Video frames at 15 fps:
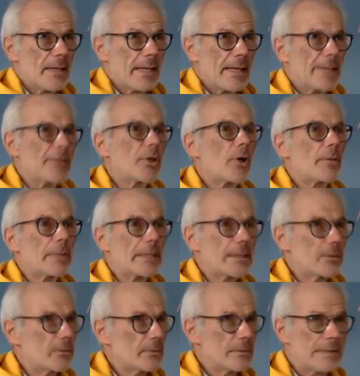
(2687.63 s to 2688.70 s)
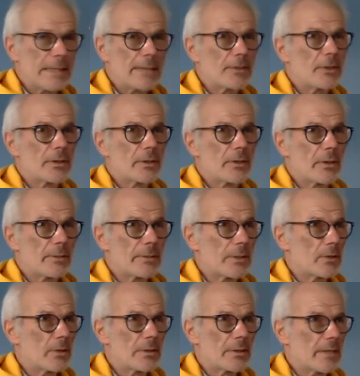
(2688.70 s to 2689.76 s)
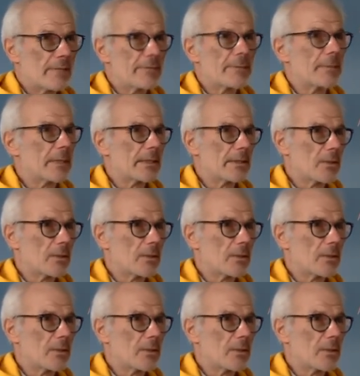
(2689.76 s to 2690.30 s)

and nobody catches her because everybody